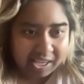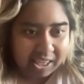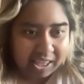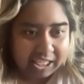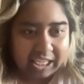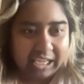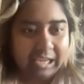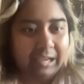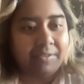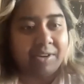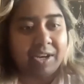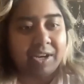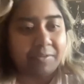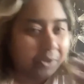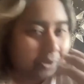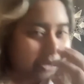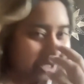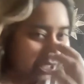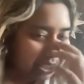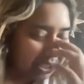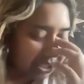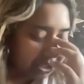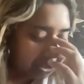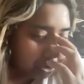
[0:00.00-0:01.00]
Like, even if you
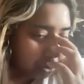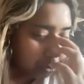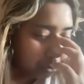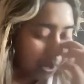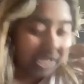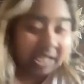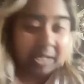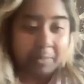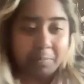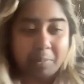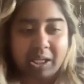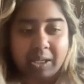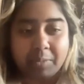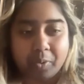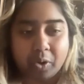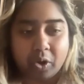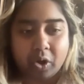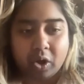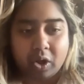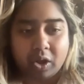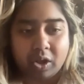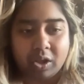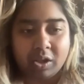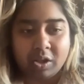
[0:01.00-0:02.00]
listen to 20
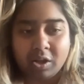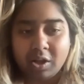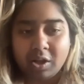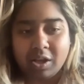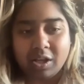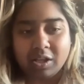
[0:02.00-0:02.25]
people